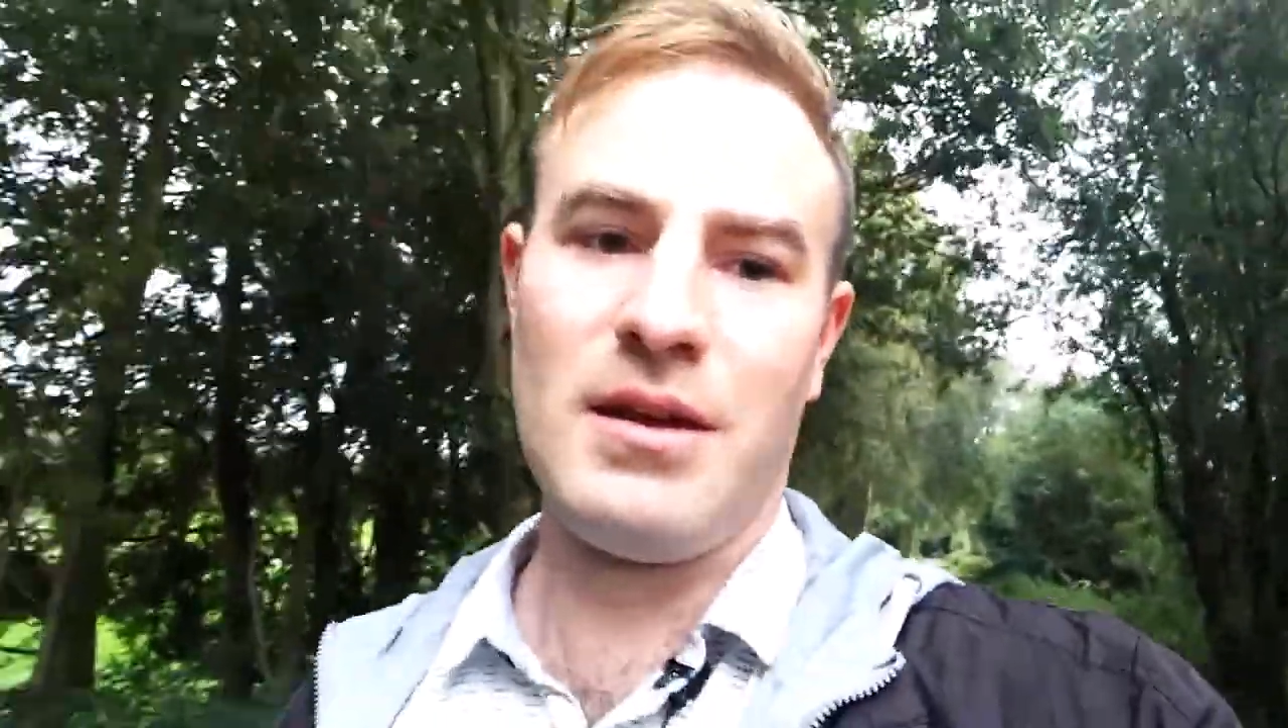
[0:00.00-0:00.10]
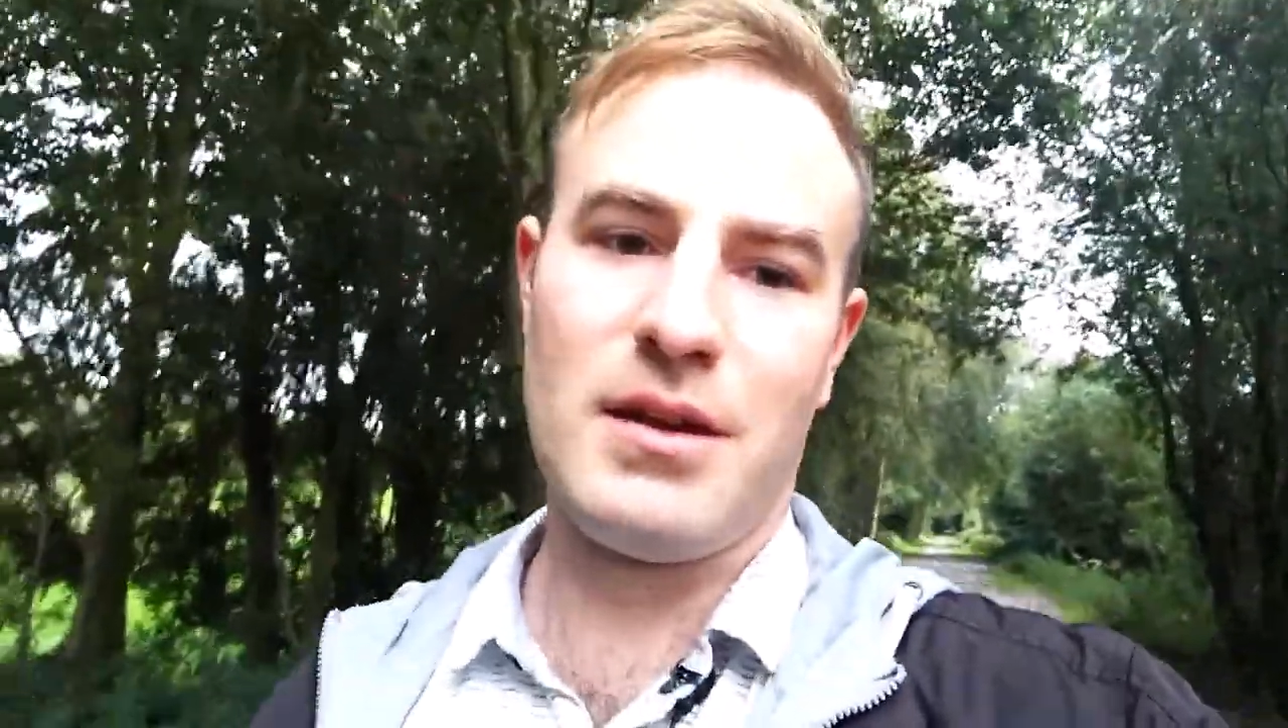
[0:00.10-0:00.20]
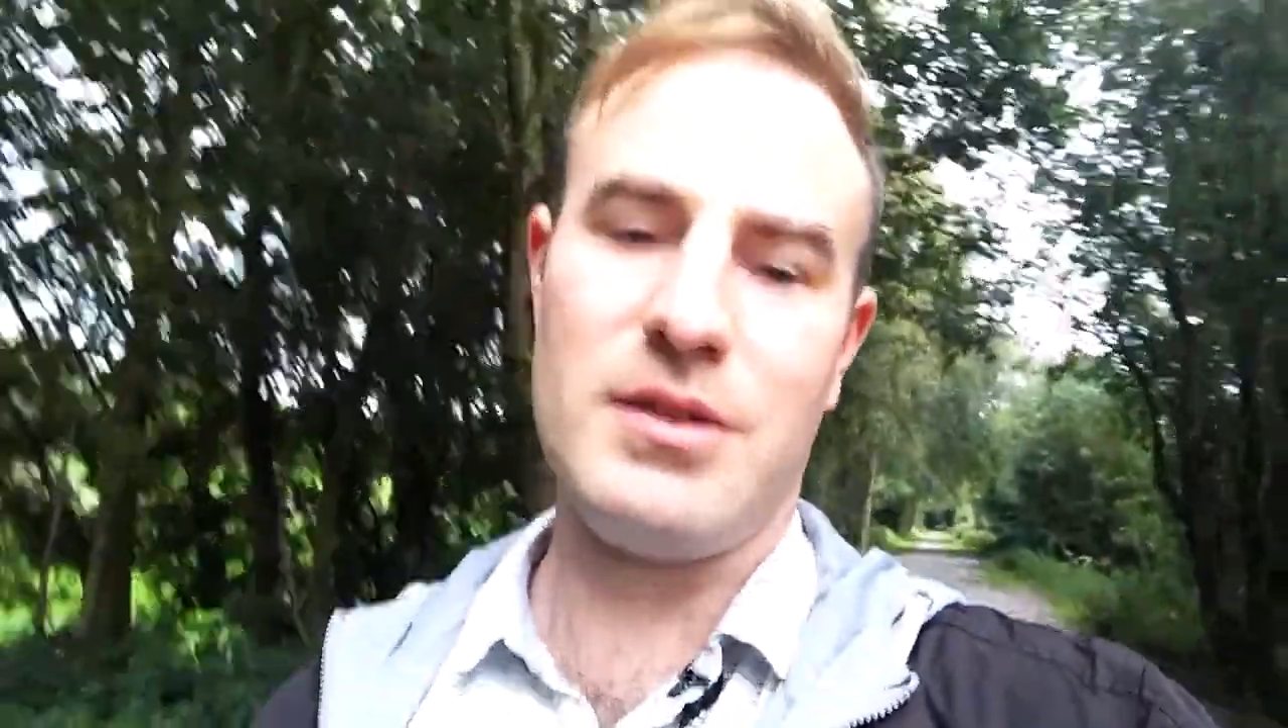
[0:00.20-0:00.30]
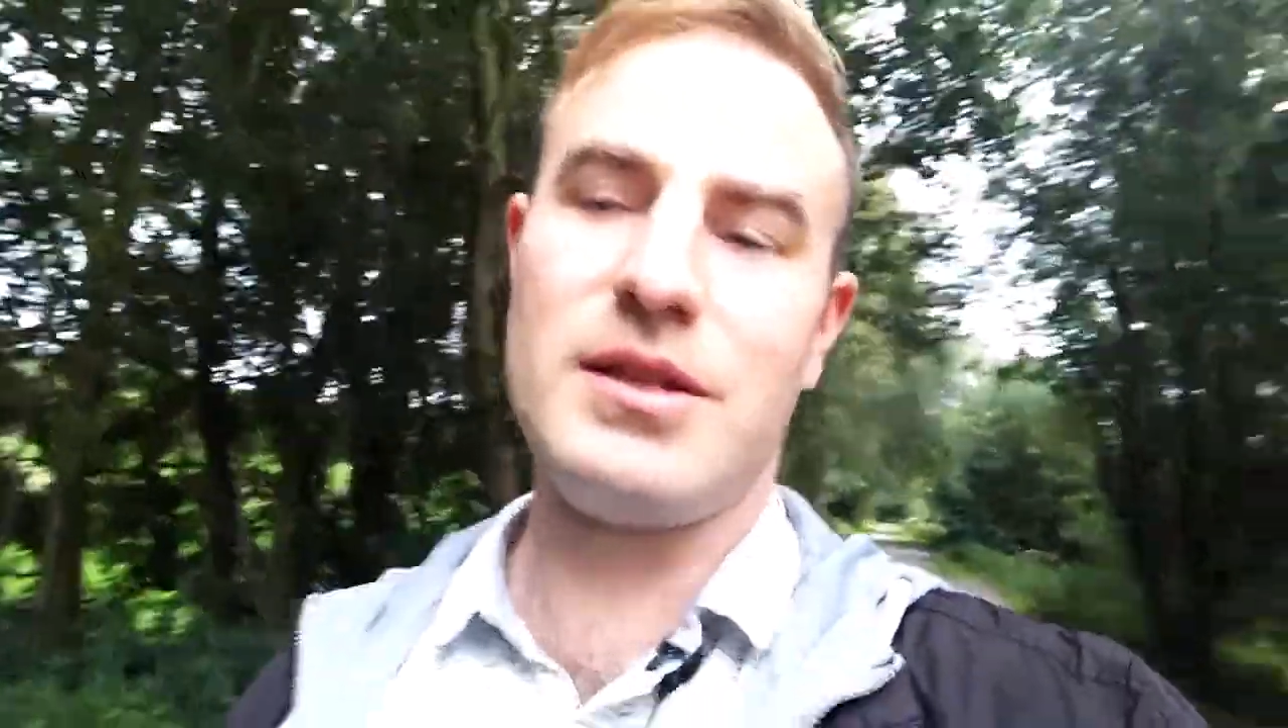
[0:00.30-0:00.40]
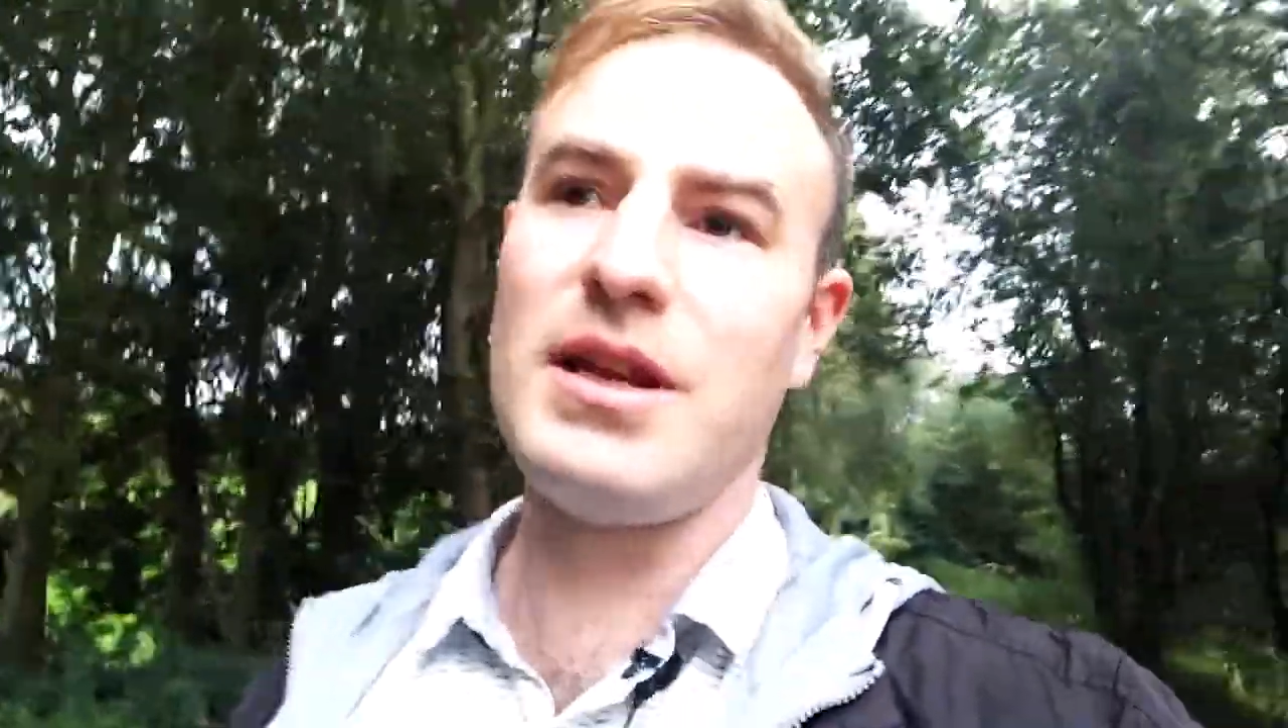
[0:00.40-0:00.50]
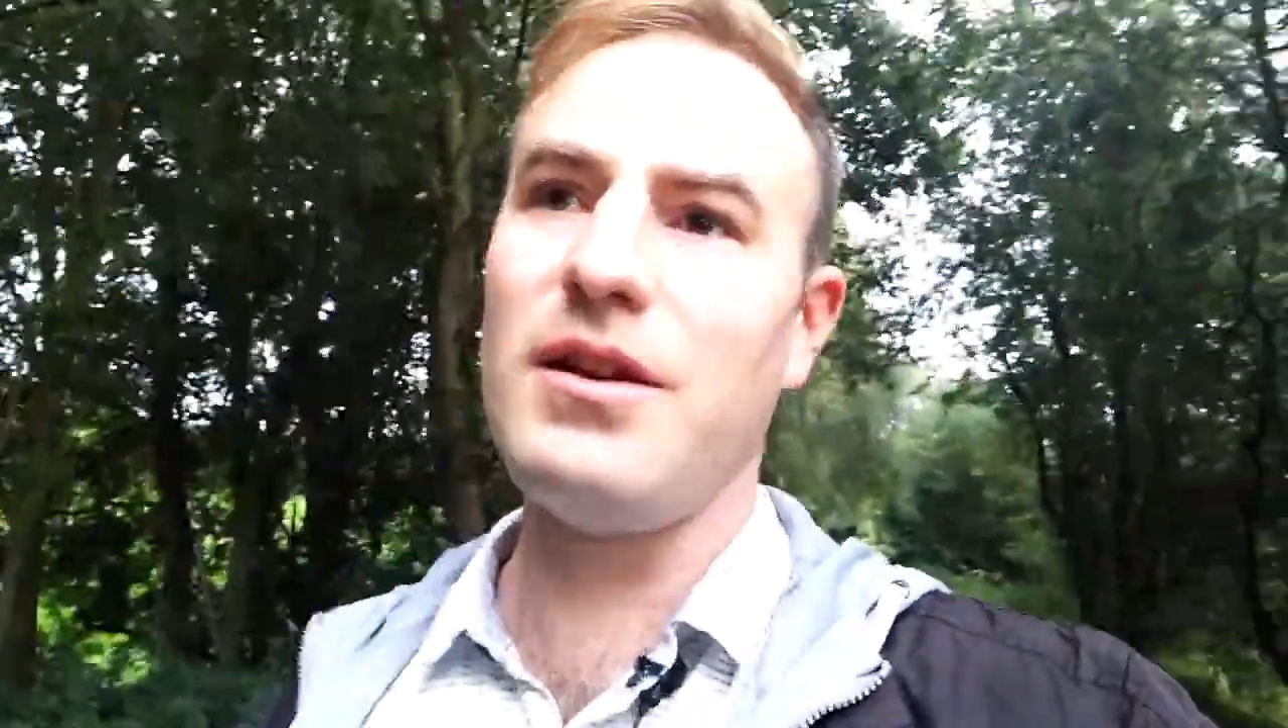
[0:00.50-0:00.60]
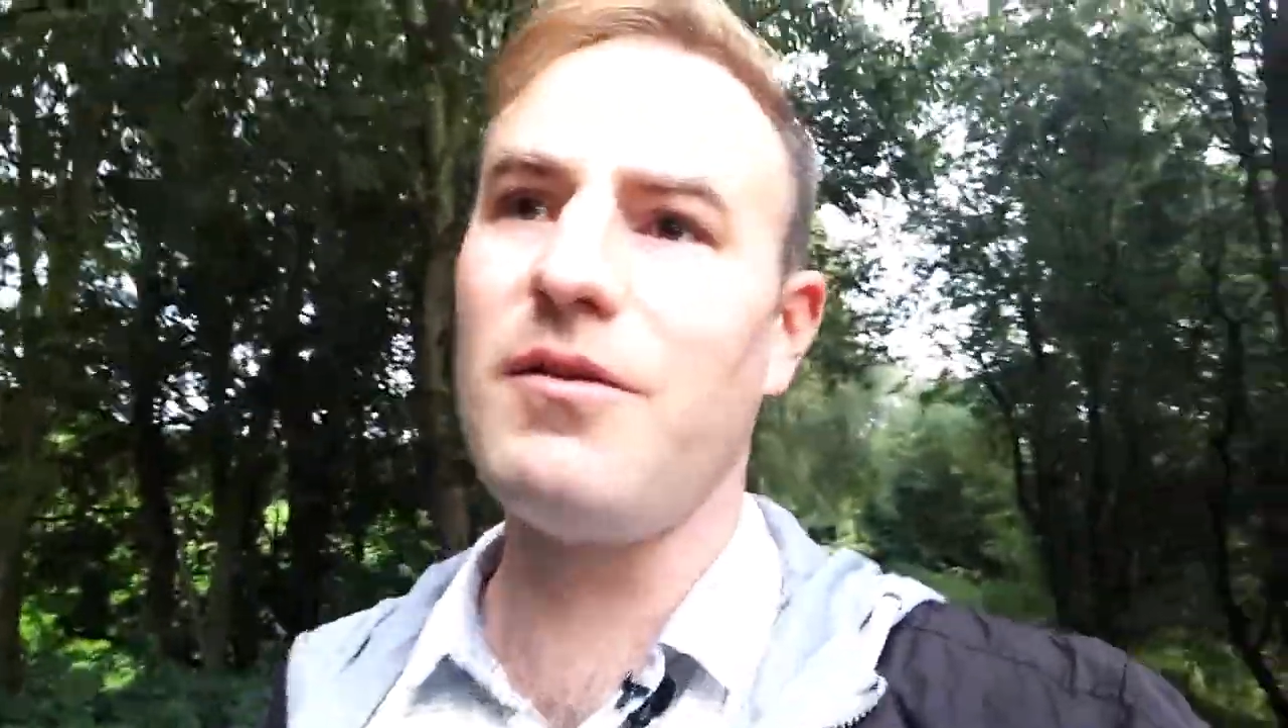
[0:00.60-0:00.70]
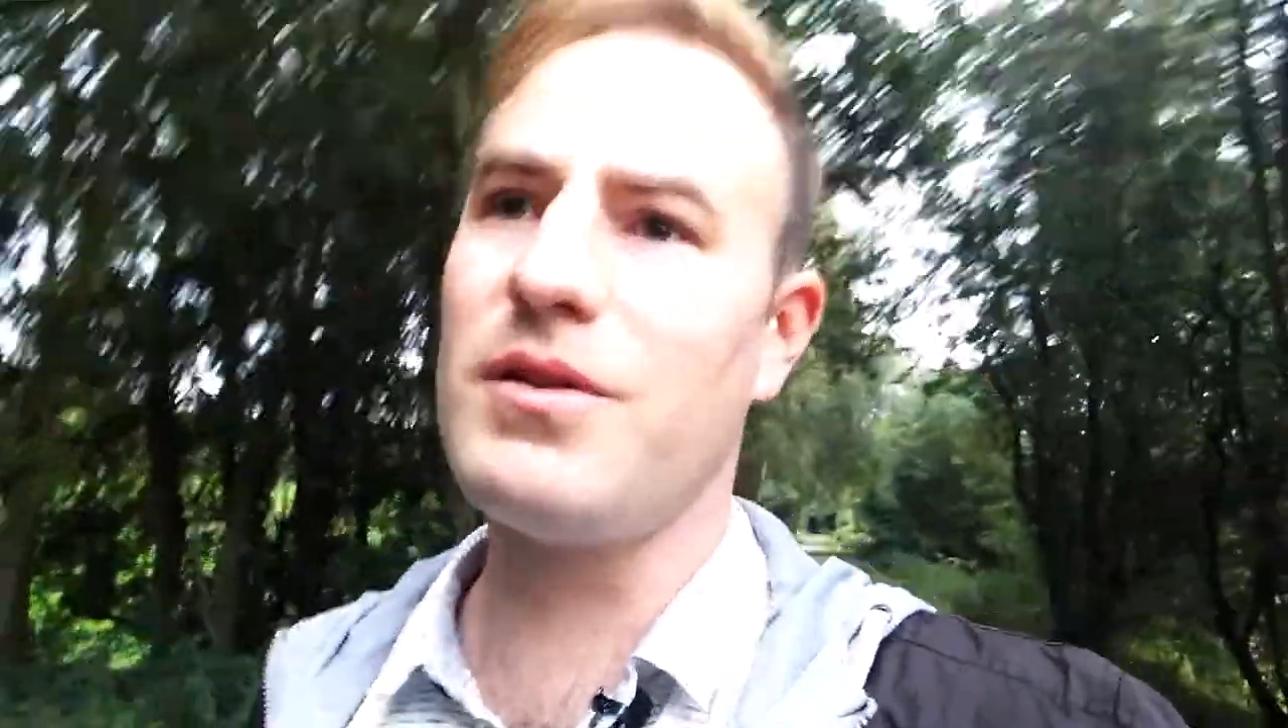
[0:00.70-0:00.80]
continuous